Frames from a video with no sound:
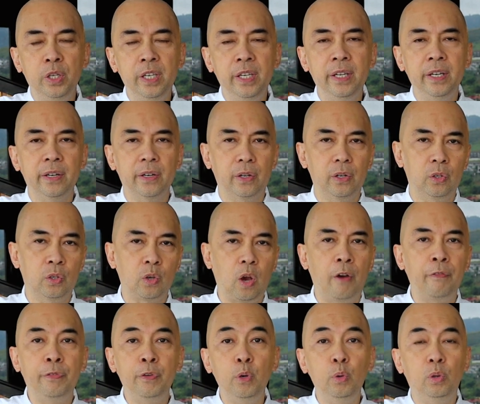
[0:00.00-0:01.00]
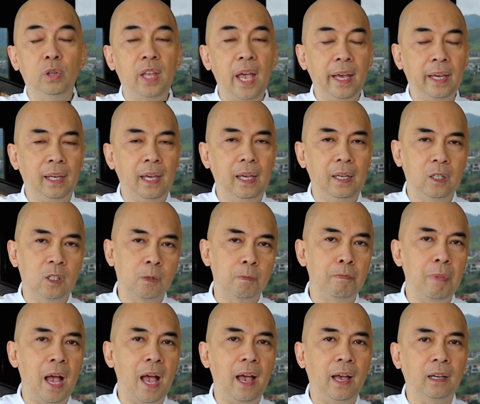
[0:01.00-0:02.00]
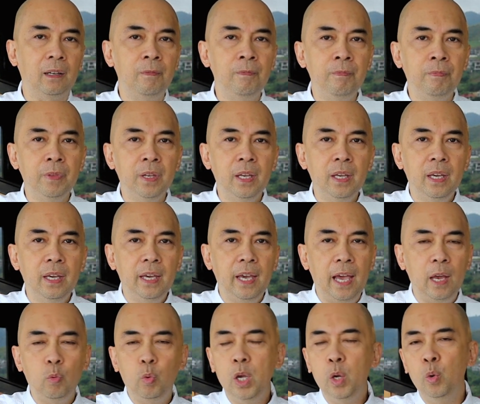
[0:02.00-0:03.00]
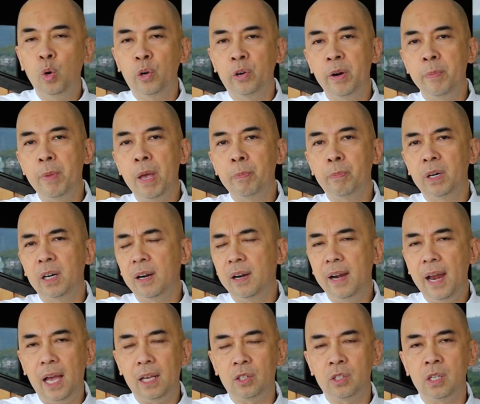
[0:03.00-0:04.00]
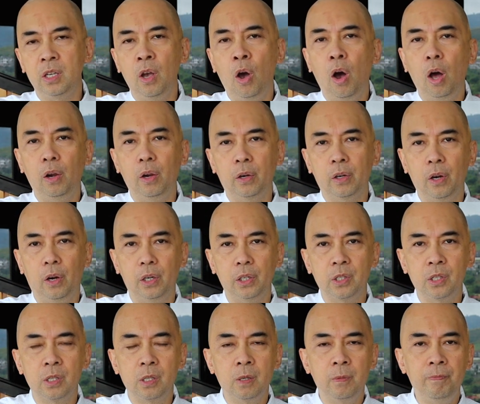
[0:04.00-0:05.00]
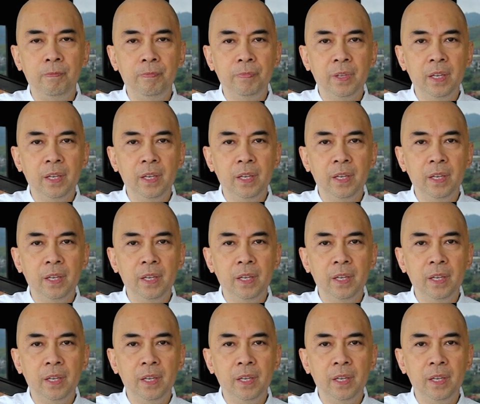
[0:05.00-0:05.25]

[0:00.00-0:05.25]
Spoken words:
years, a few decades back, and we will remember the Nazi Holocaust.